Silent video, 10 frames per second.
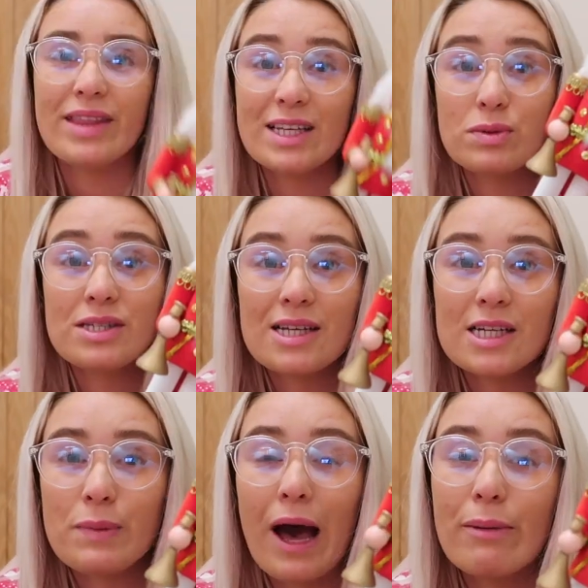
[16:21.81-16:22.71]
This was
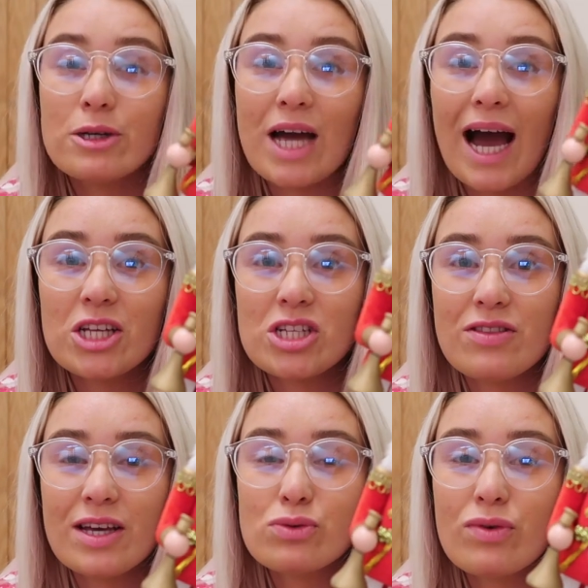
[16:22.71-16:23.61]
£6, which I actually
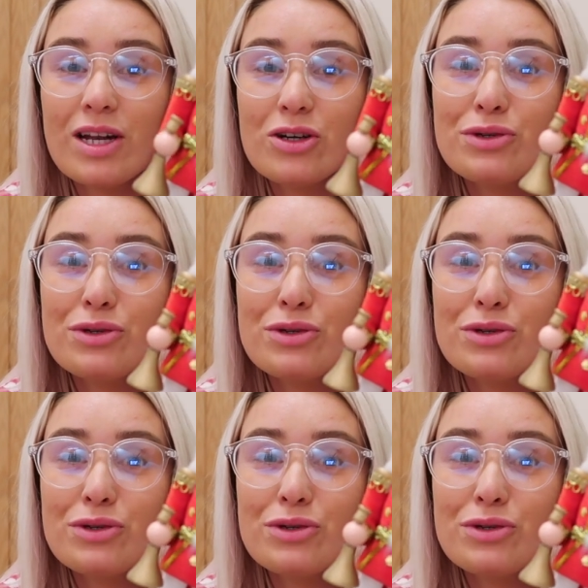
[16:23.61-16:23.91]
think is really